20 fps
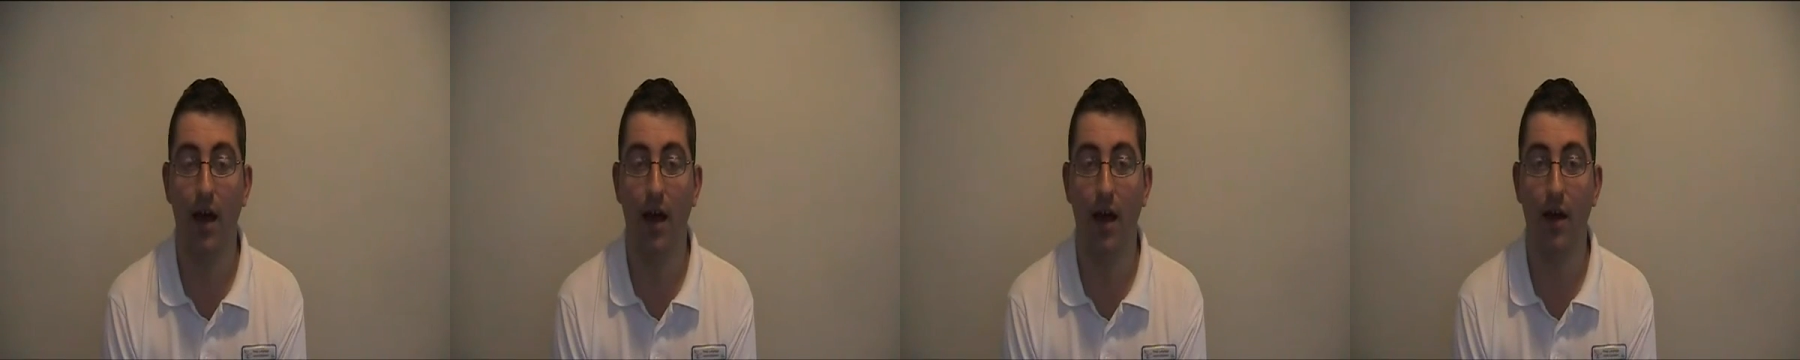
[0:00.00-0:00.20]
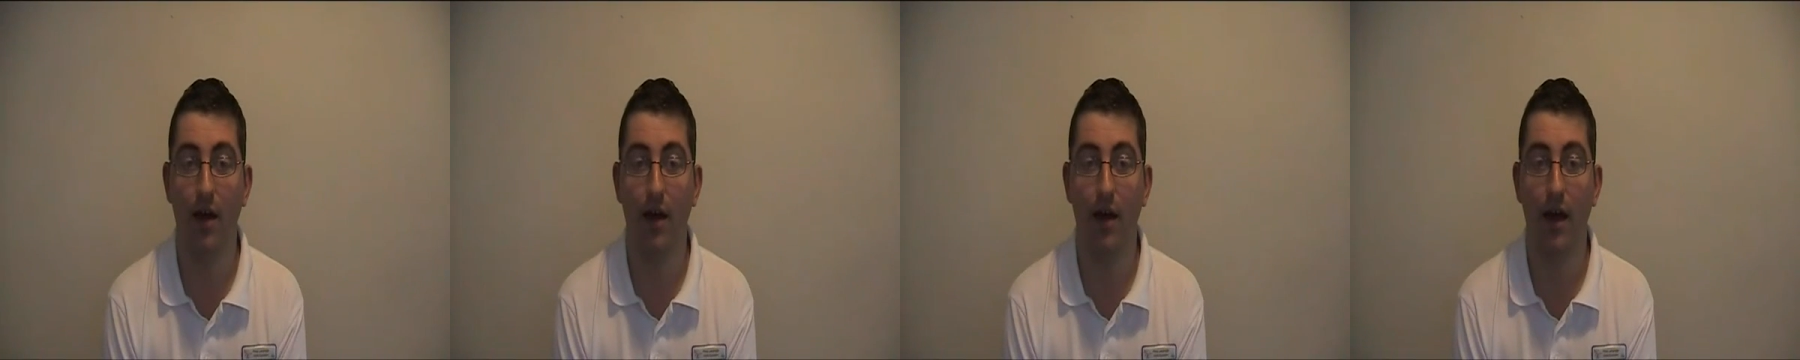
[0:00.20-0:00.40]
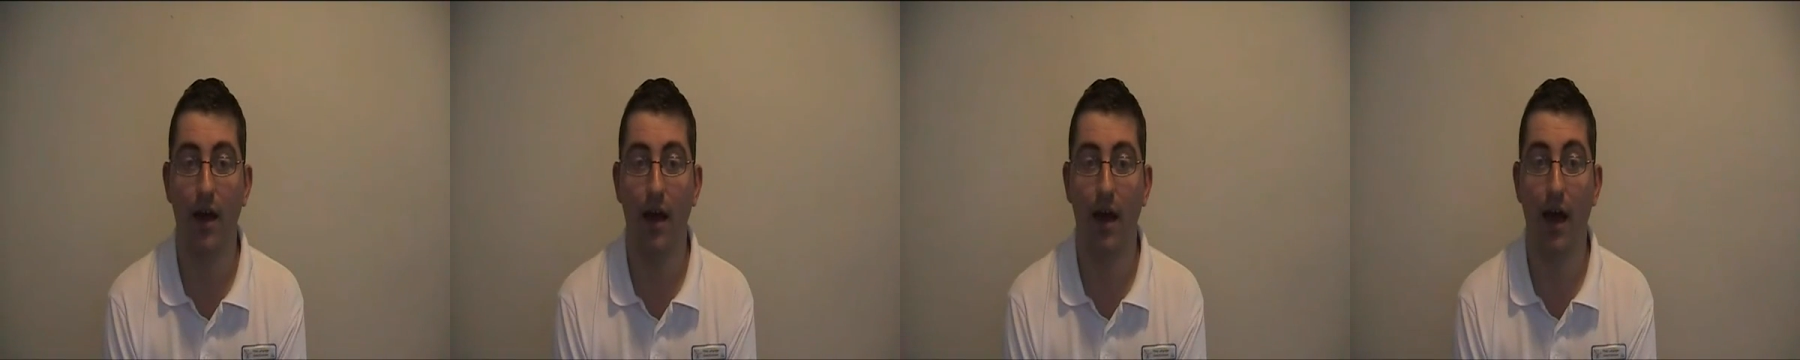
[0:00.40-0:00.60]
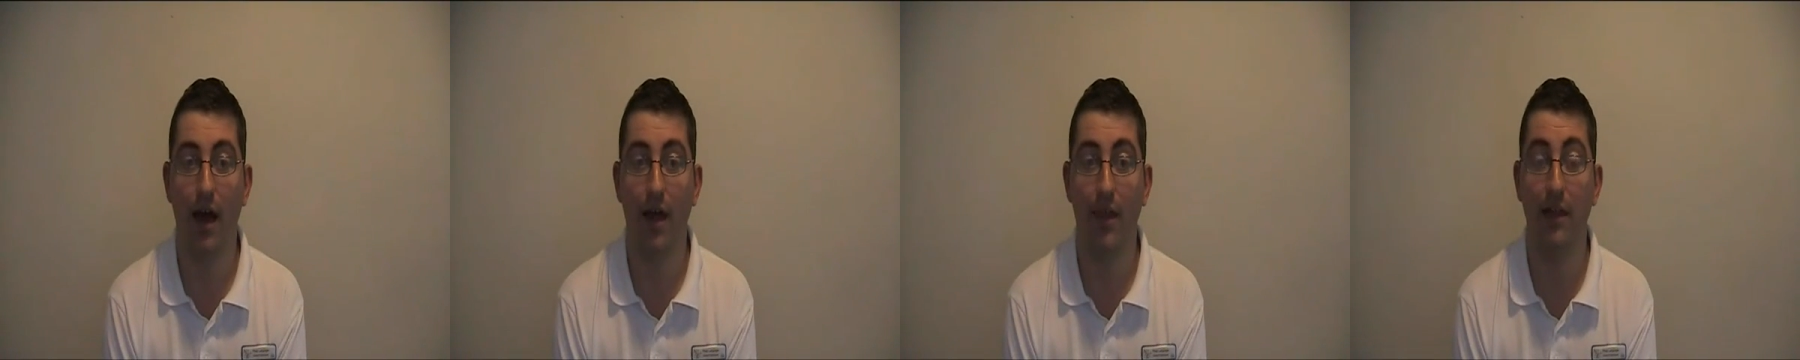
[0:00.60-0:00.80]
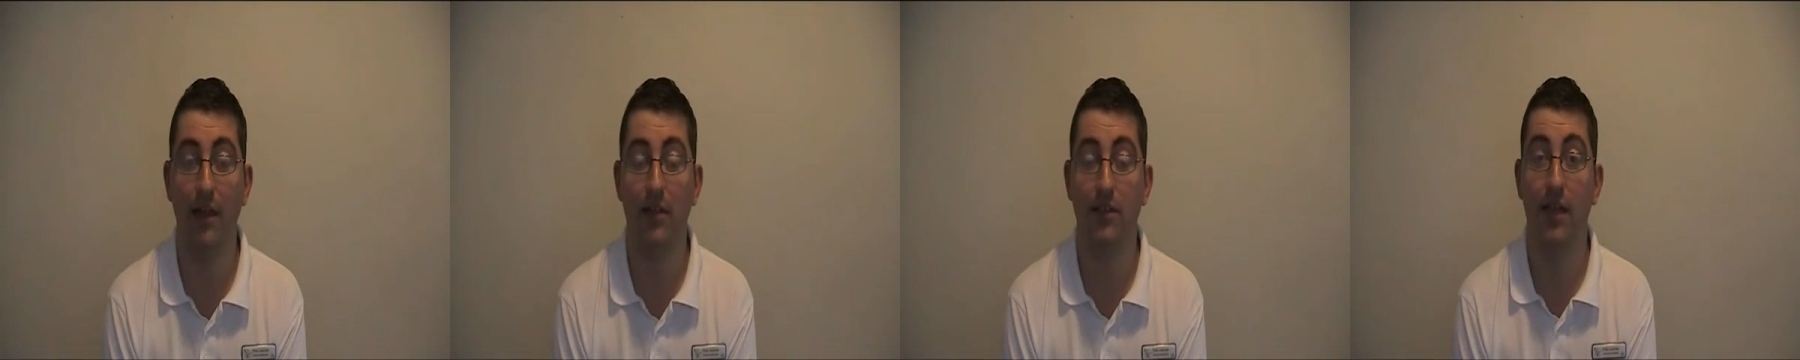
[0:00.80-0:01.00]
and
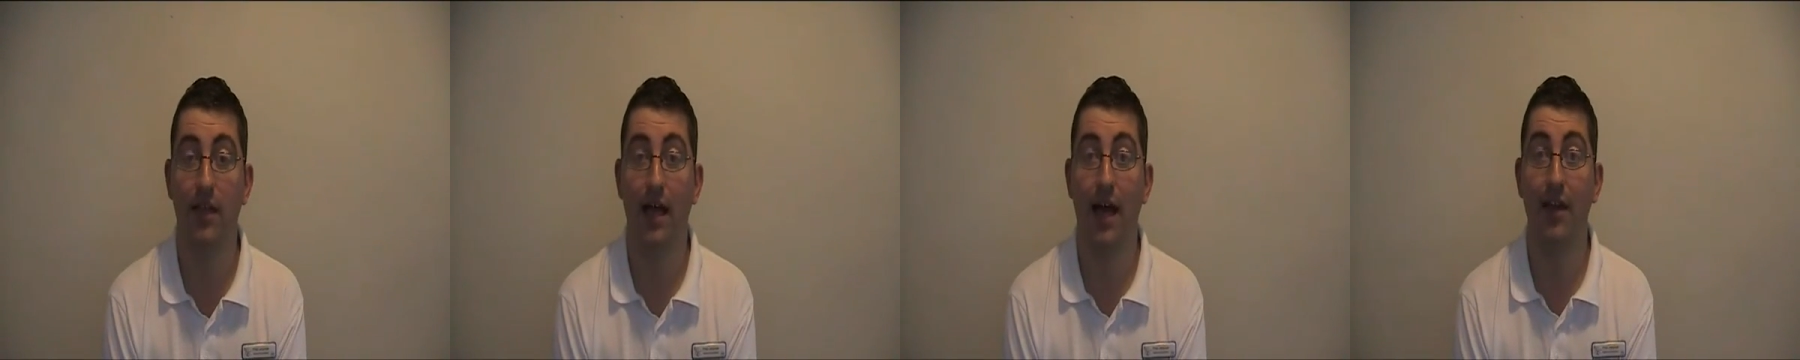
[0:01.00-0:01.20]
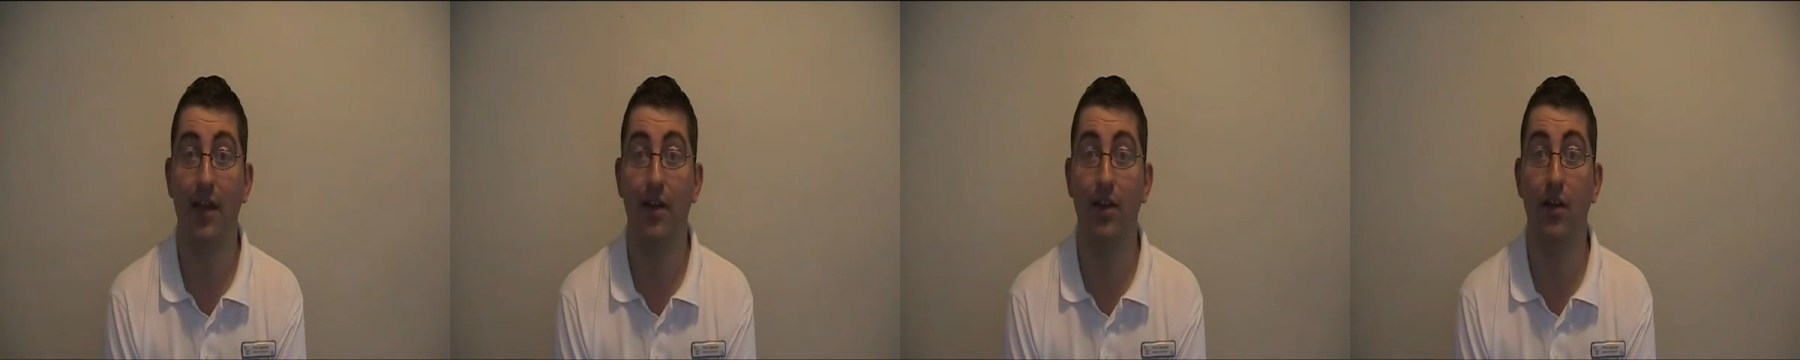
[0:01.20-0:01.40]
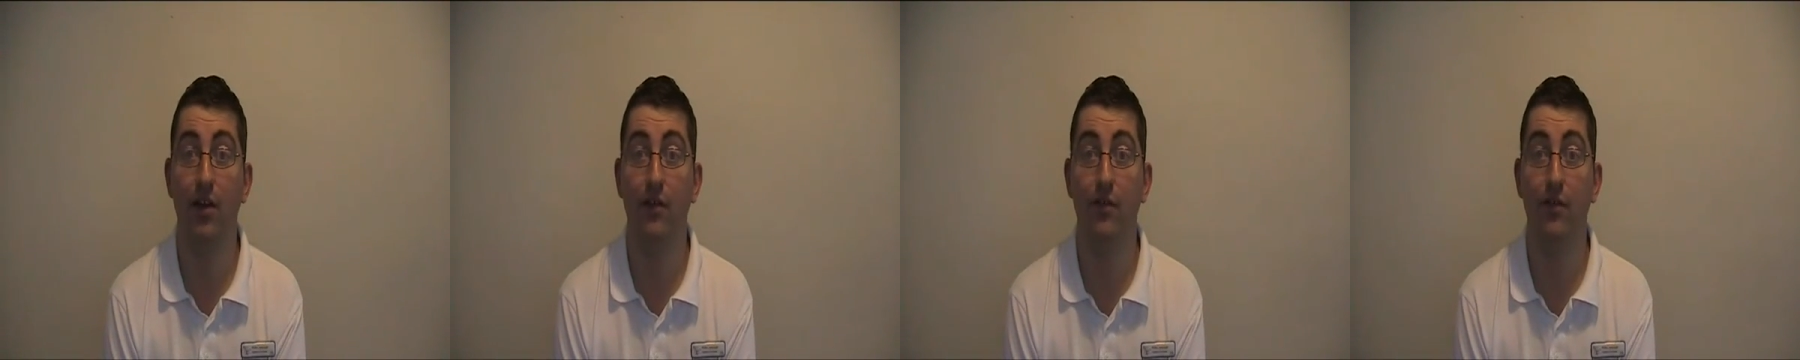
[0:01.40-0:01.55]
then hand